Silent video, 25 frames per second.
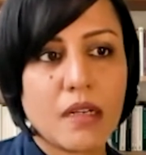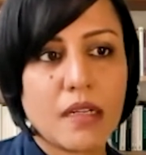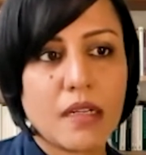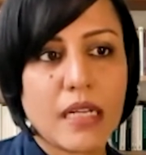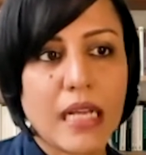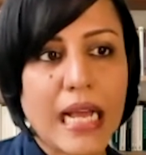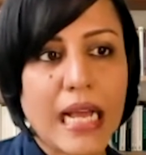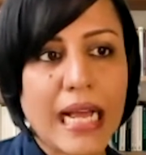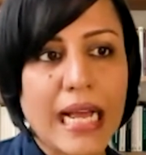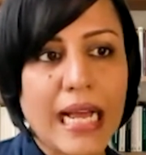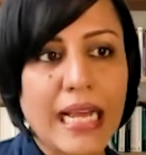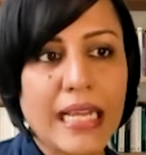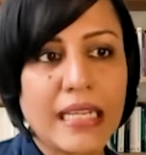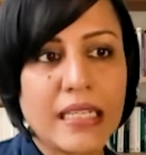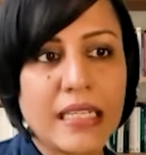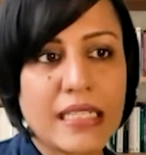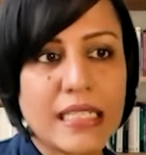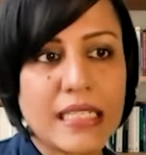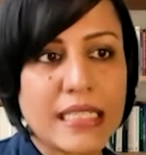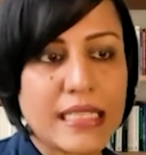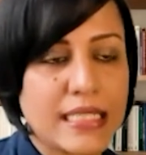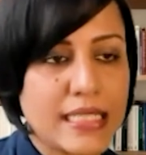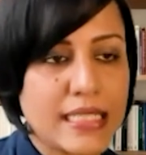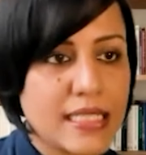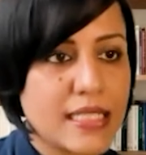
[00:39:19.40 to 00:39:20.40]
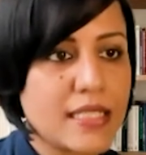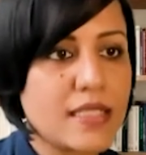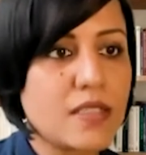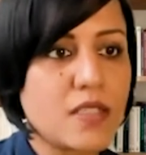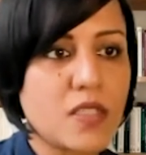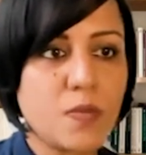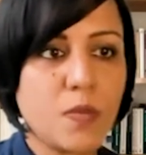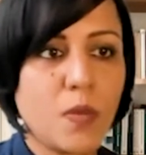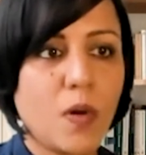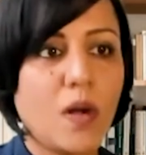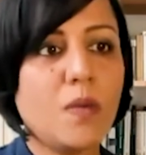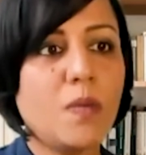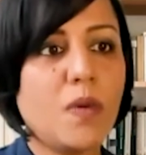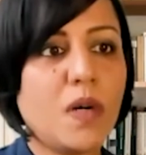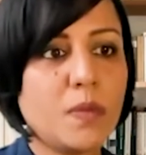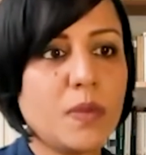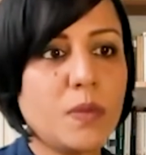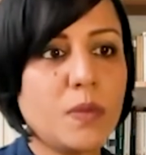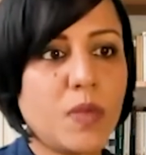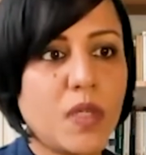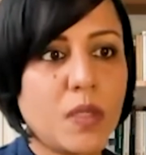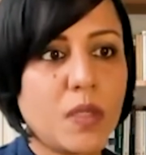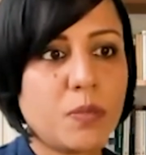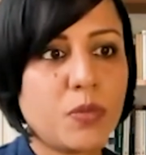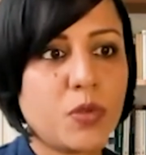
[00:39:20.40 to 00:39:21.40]
And this is a small mom
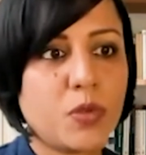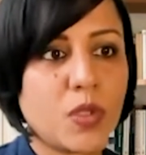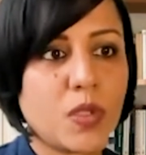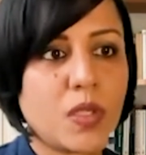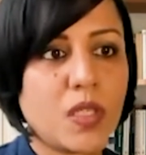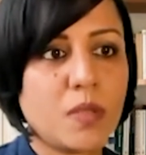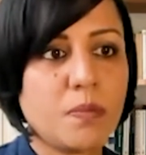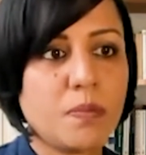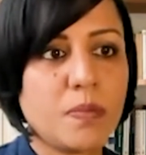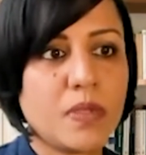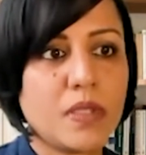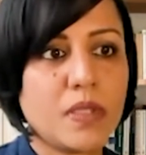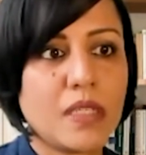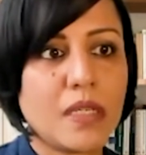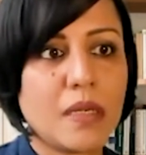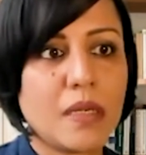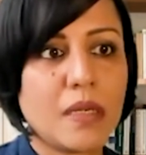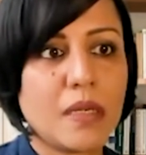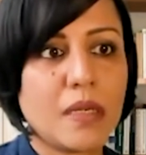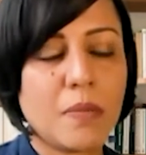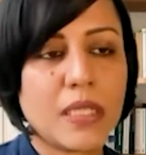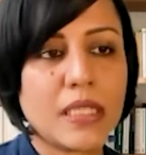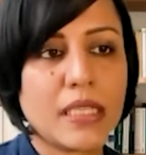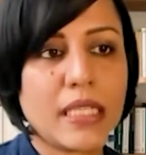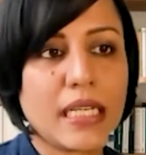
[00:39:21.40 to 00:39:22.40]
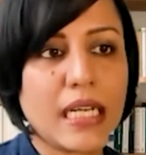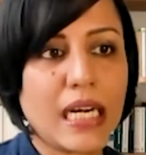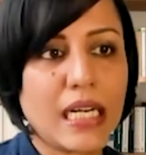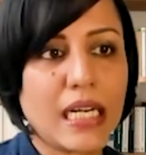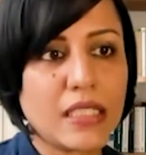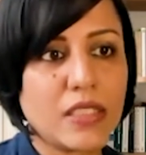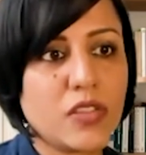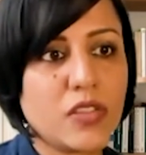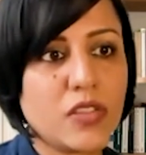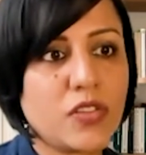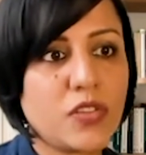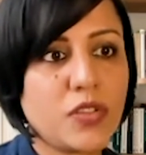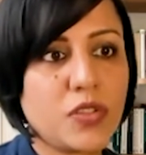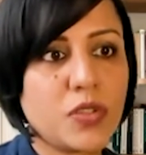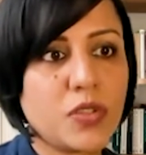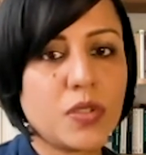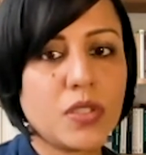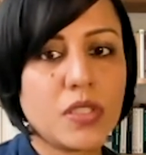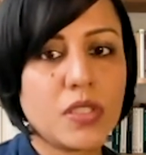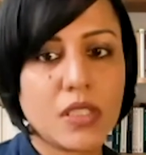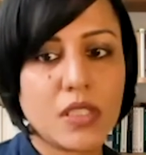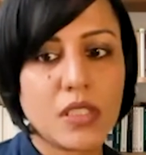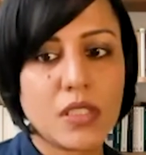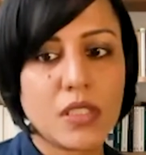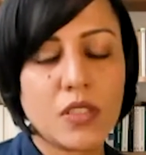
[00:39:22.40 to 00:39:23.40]
and pop shop, but they
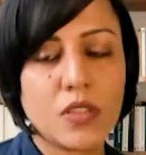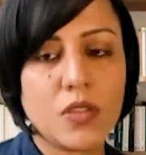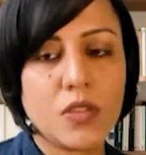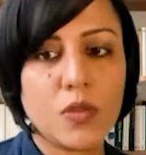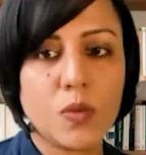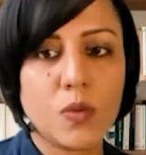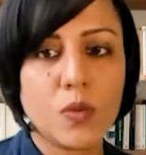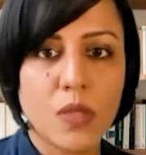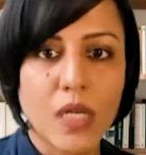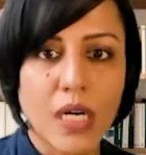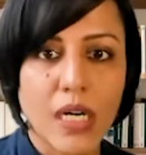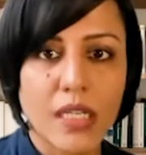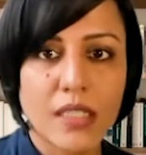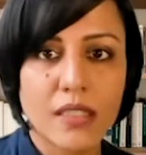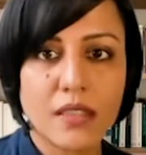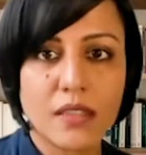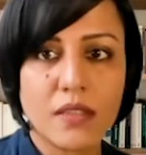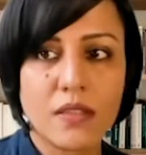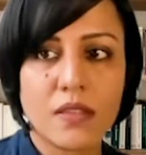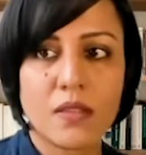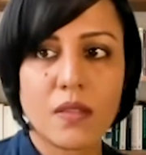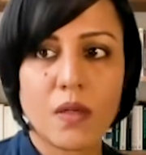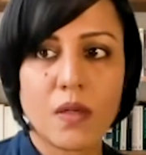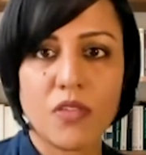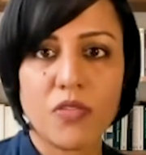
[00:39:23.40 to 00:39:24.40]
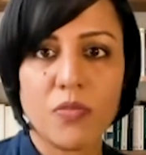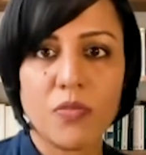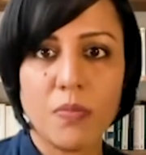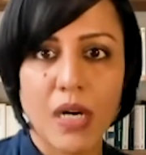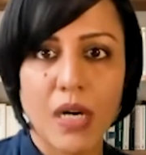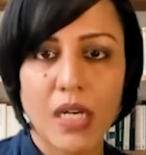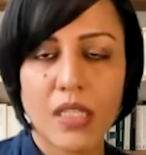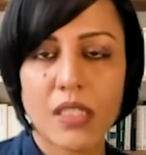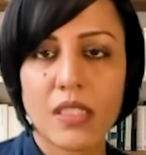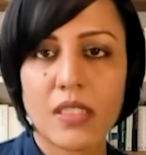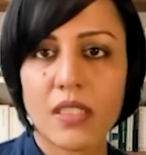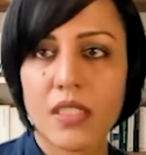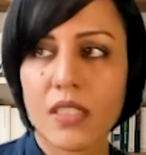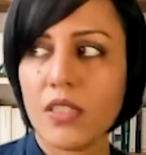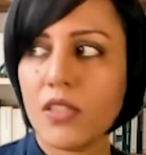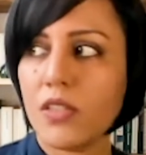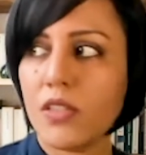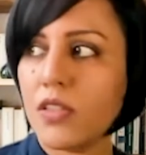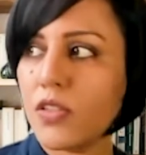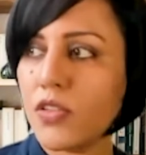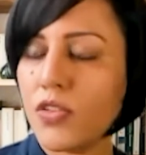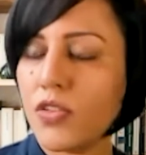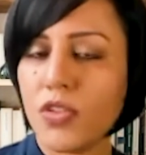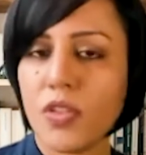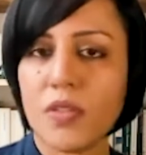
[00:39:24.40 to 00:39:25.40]
understood the nuance of
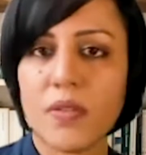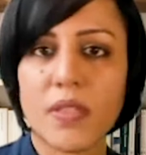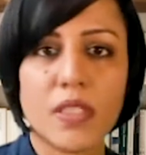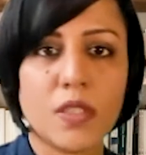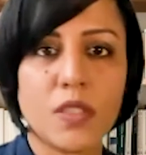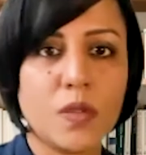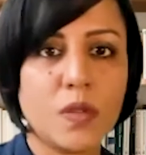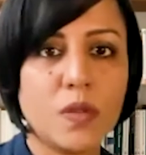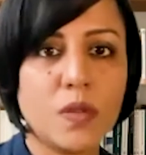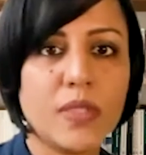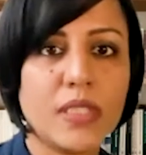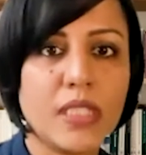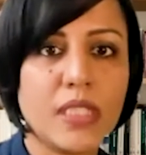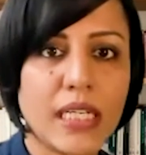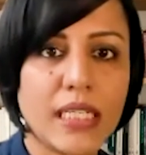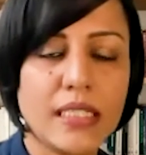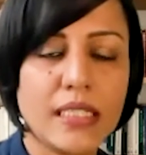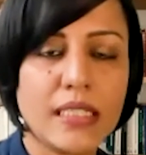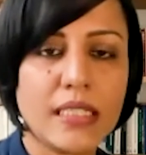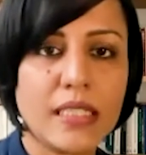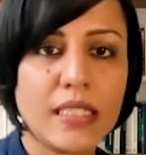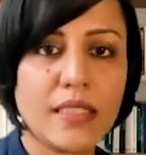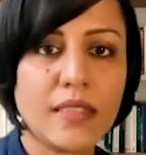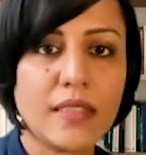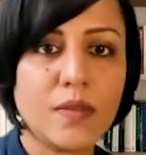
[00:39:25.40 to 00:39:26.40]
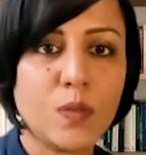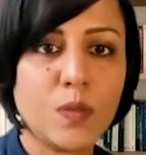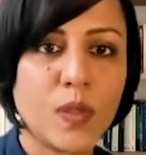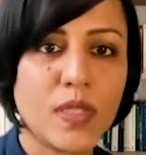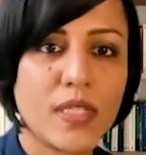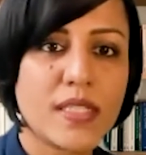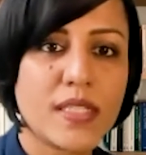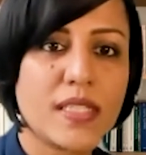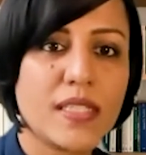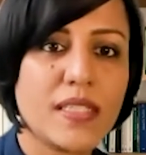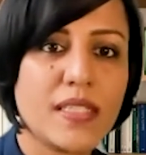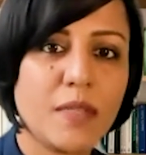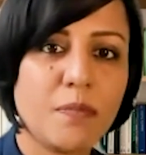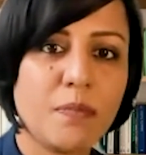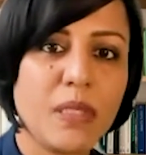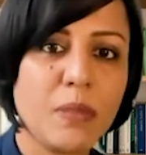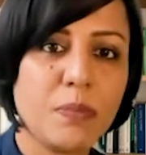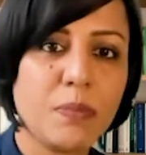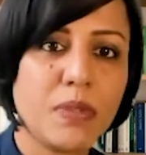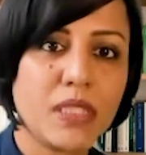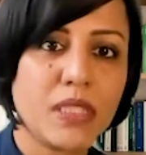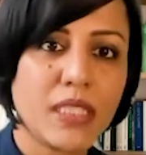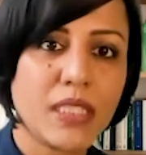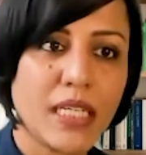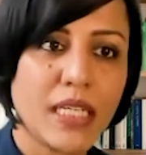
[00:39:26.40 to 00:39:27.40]
marketing during COVID-19. What is it that
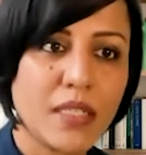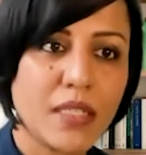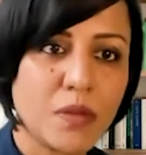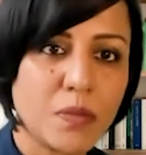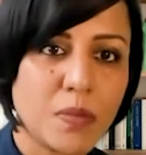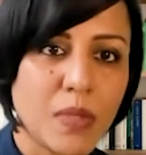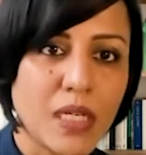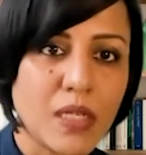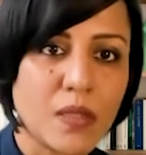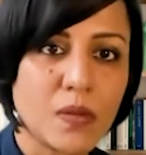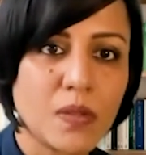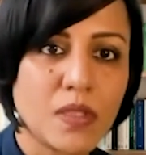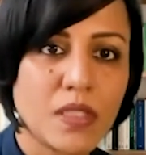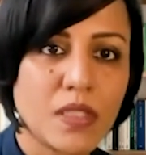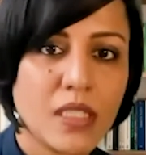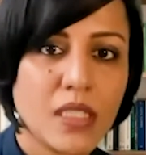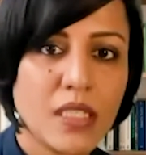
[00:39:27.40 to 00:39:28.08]
people care about?